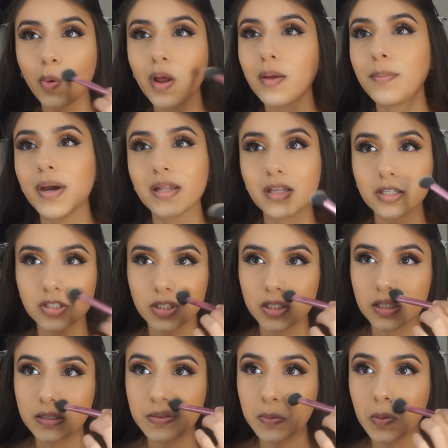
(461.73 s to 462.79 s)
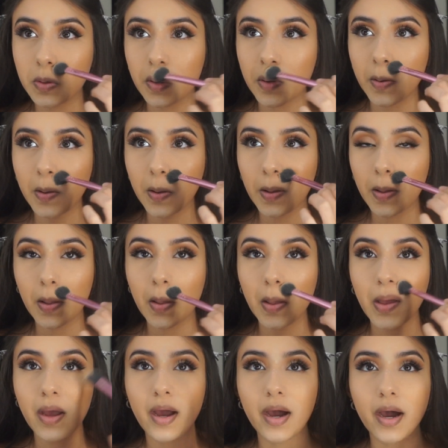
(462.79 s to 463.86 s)
and pat that shit
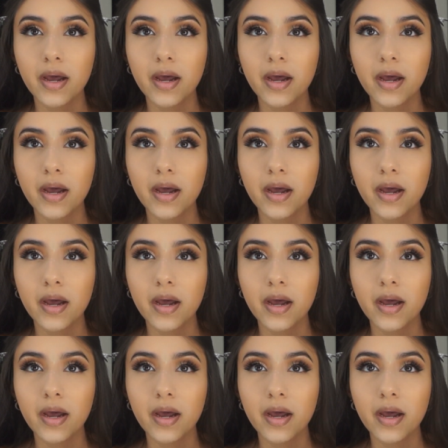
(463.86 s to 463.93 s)
in.